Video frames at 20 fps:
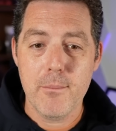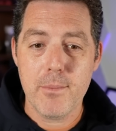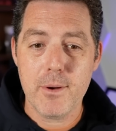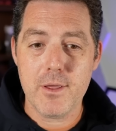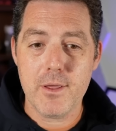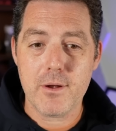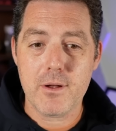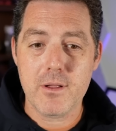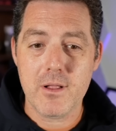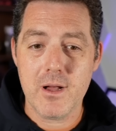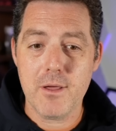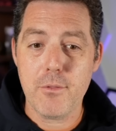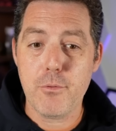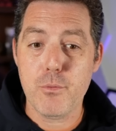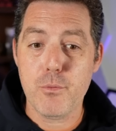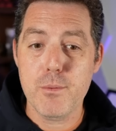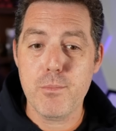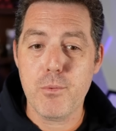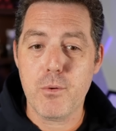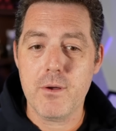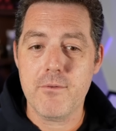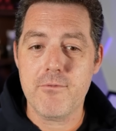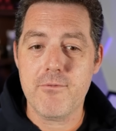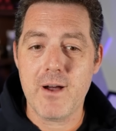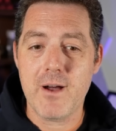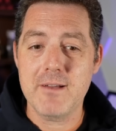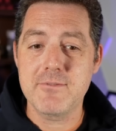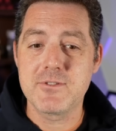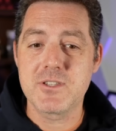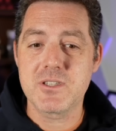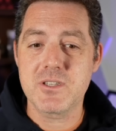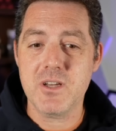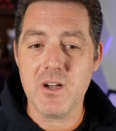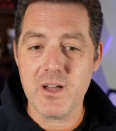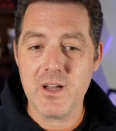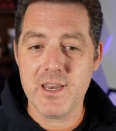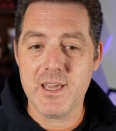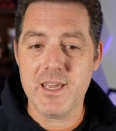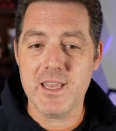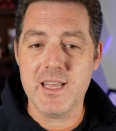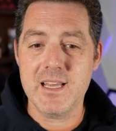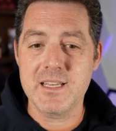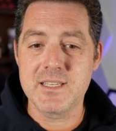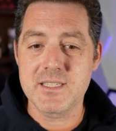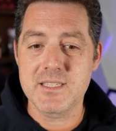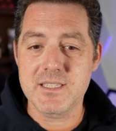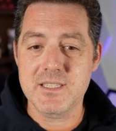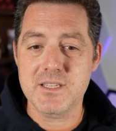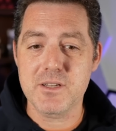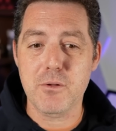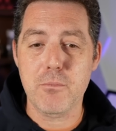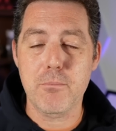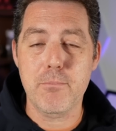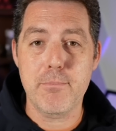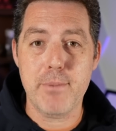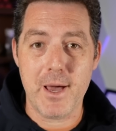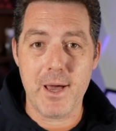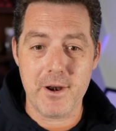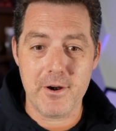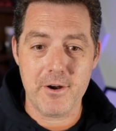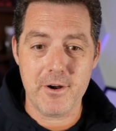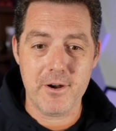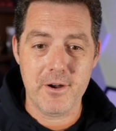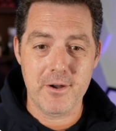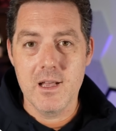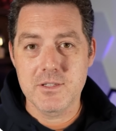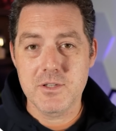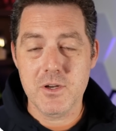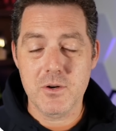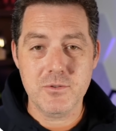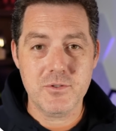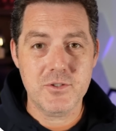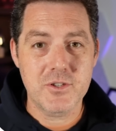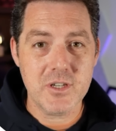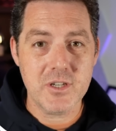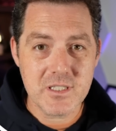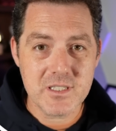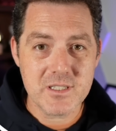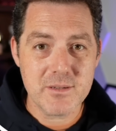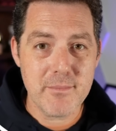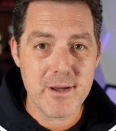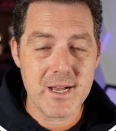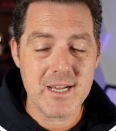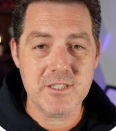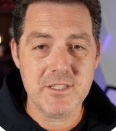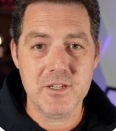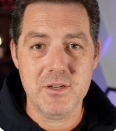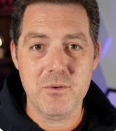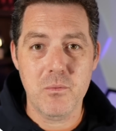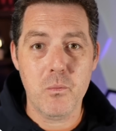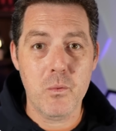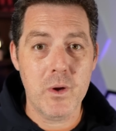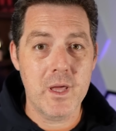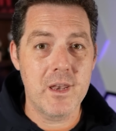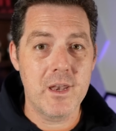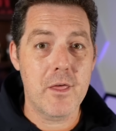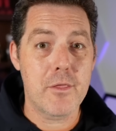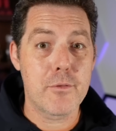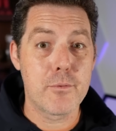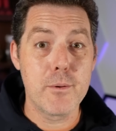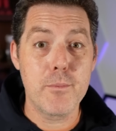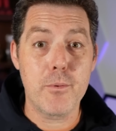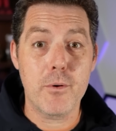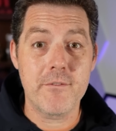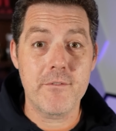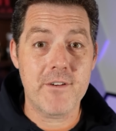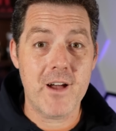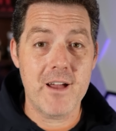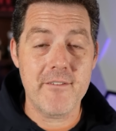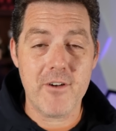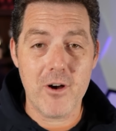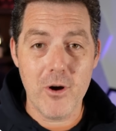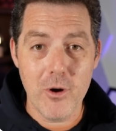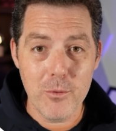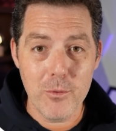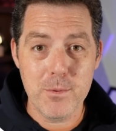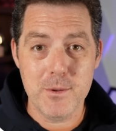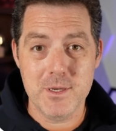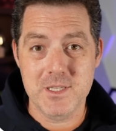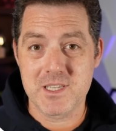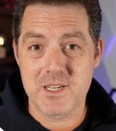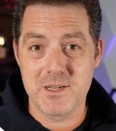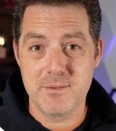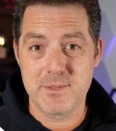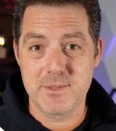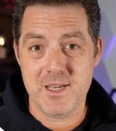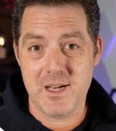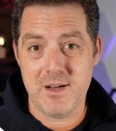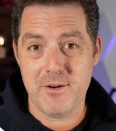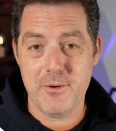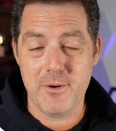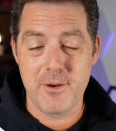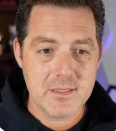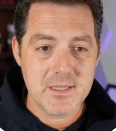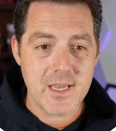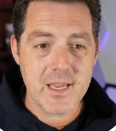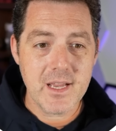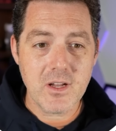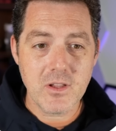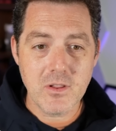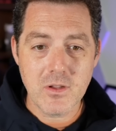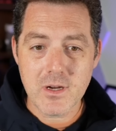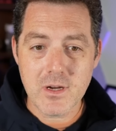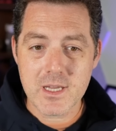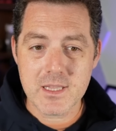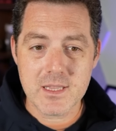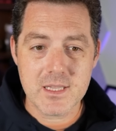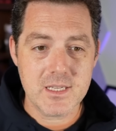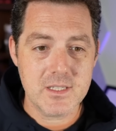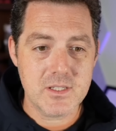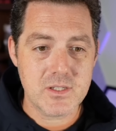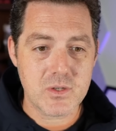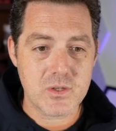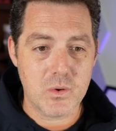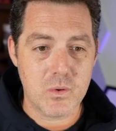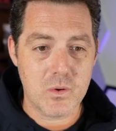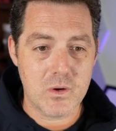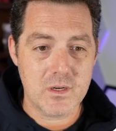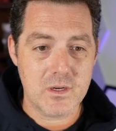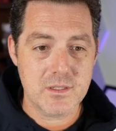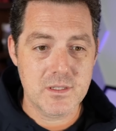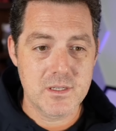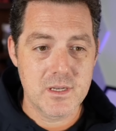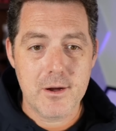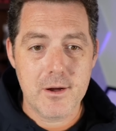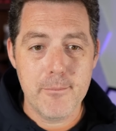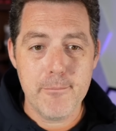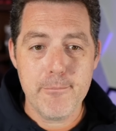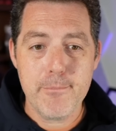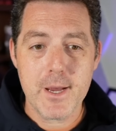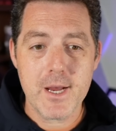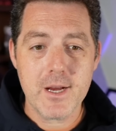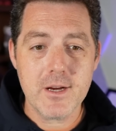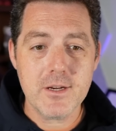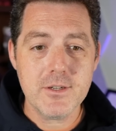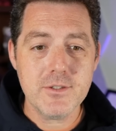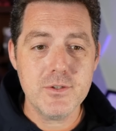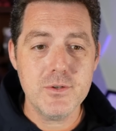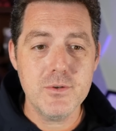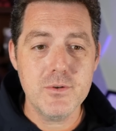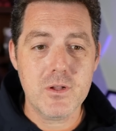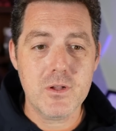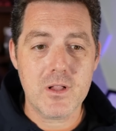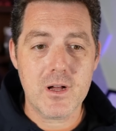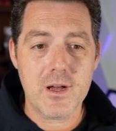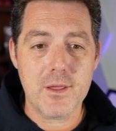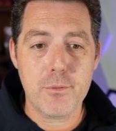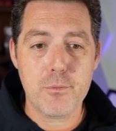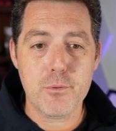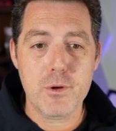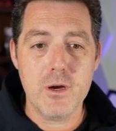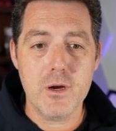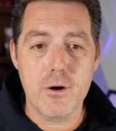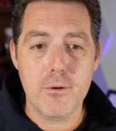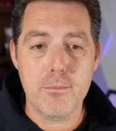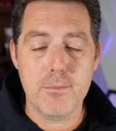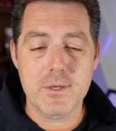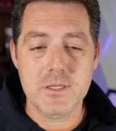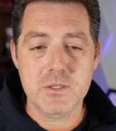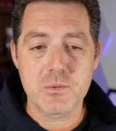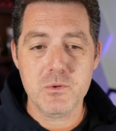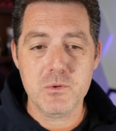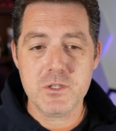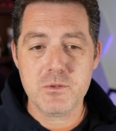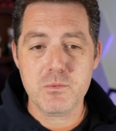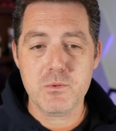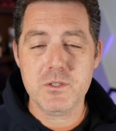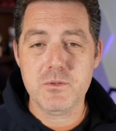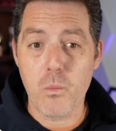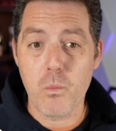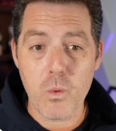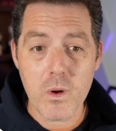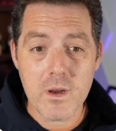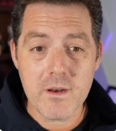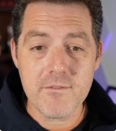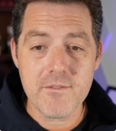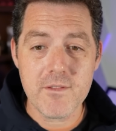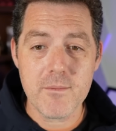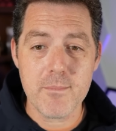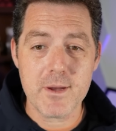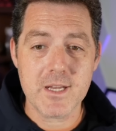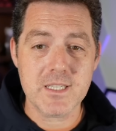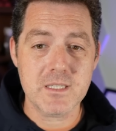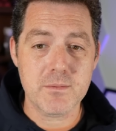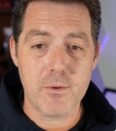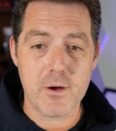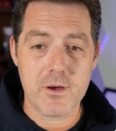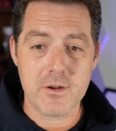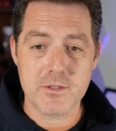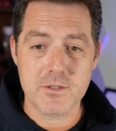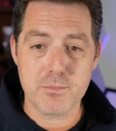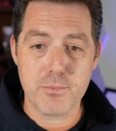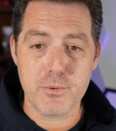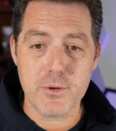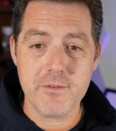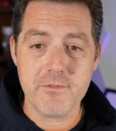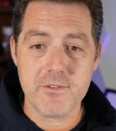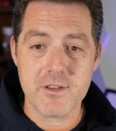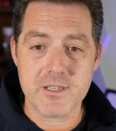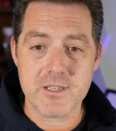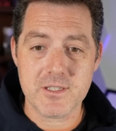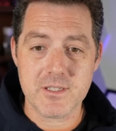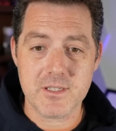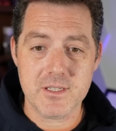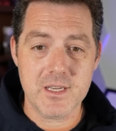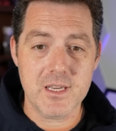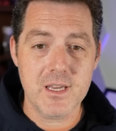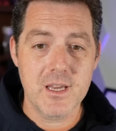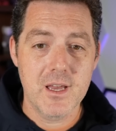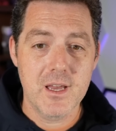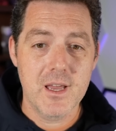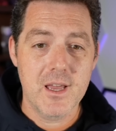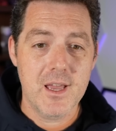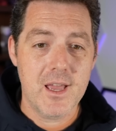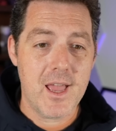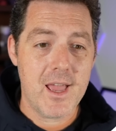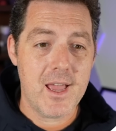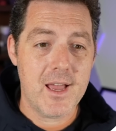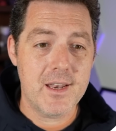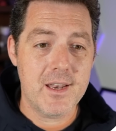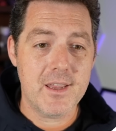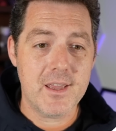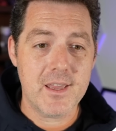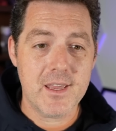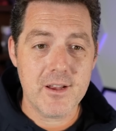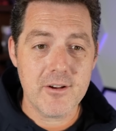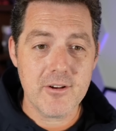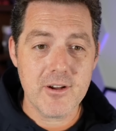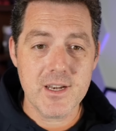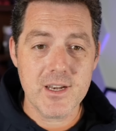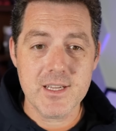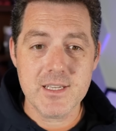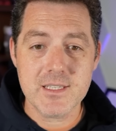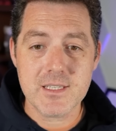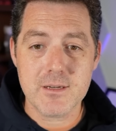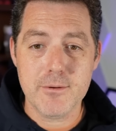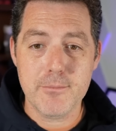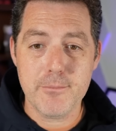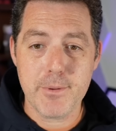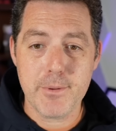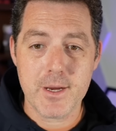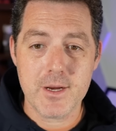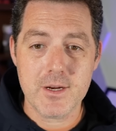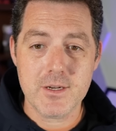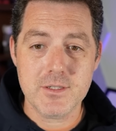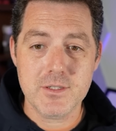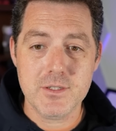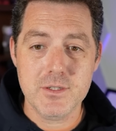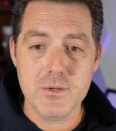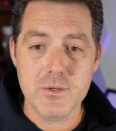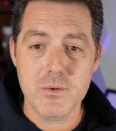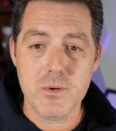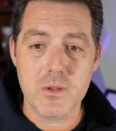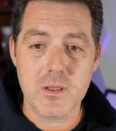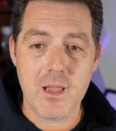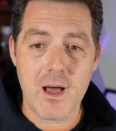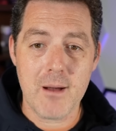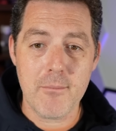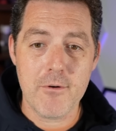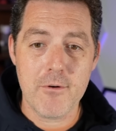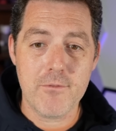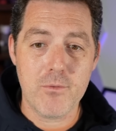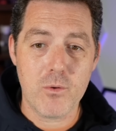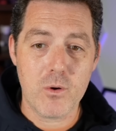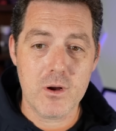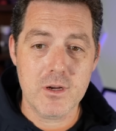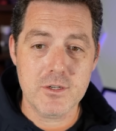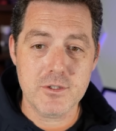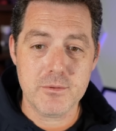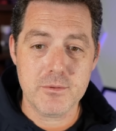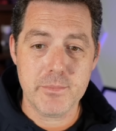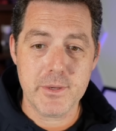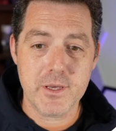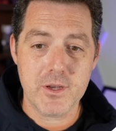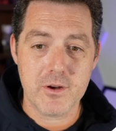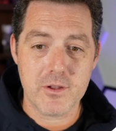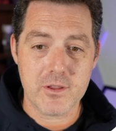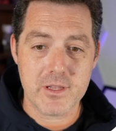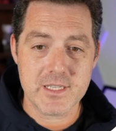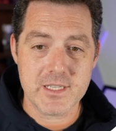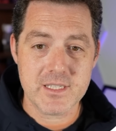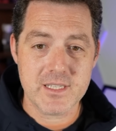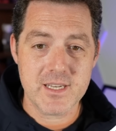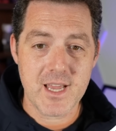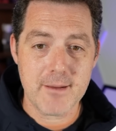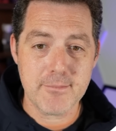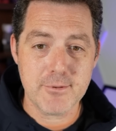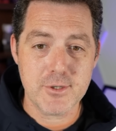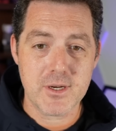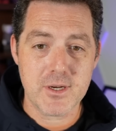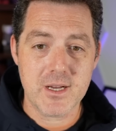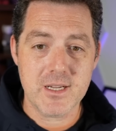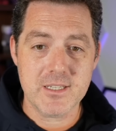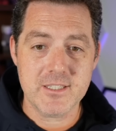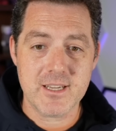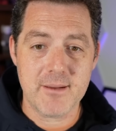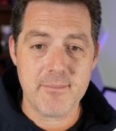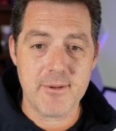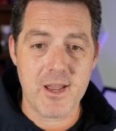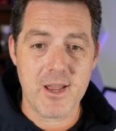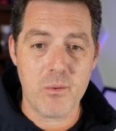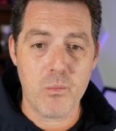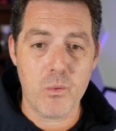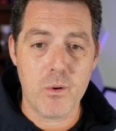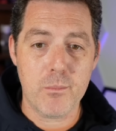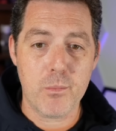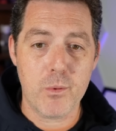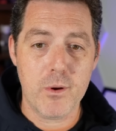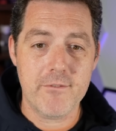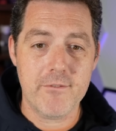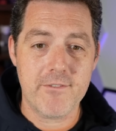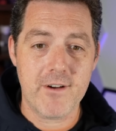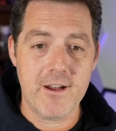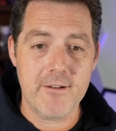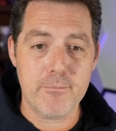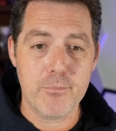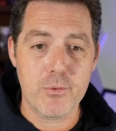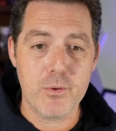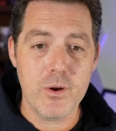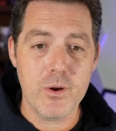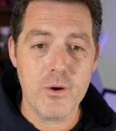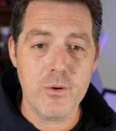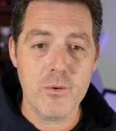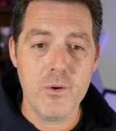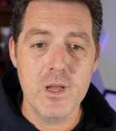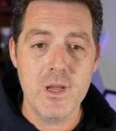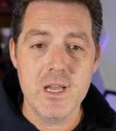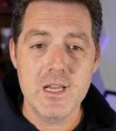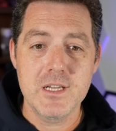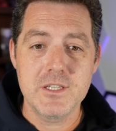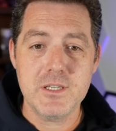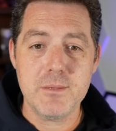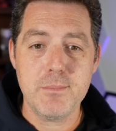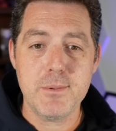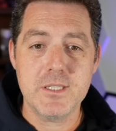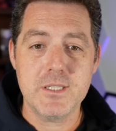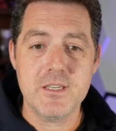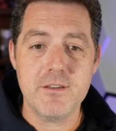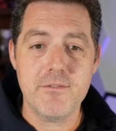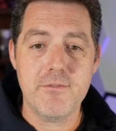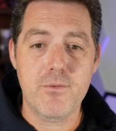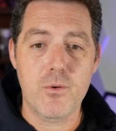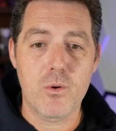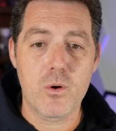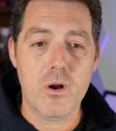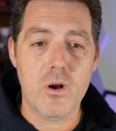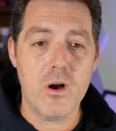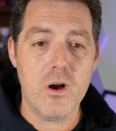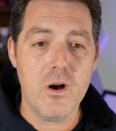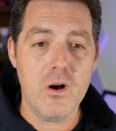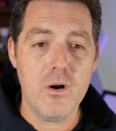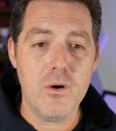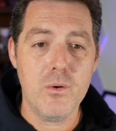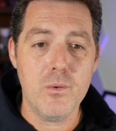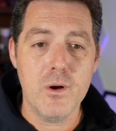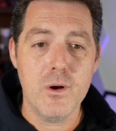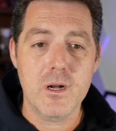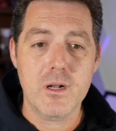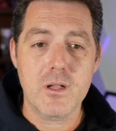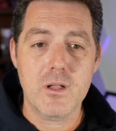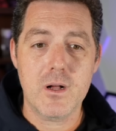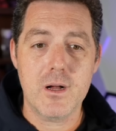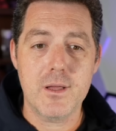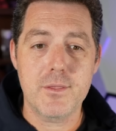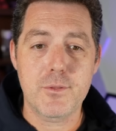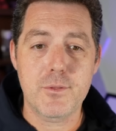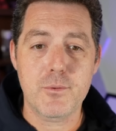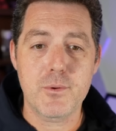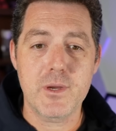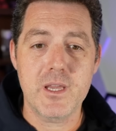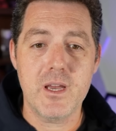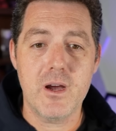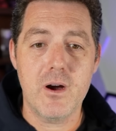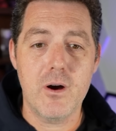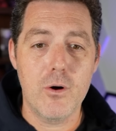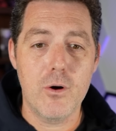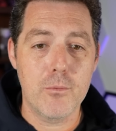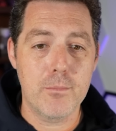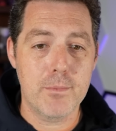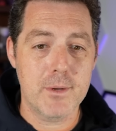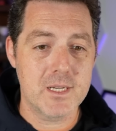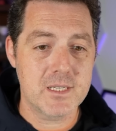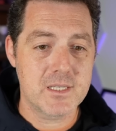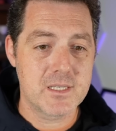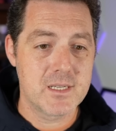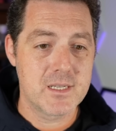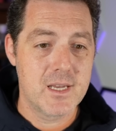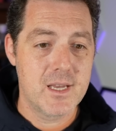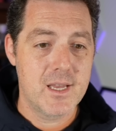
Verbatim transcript: but Claude 3.5 Sonnet is still better. So just imagine when 3.5 Opus comes out. Take a look at these scores. Compared to Claude 3 Opus, which was one of the best models previously, and here it is compared to Llama 400B Early Snapshot, Gemini 1.5 Pro, GPT-4o, Claude 3 Opus.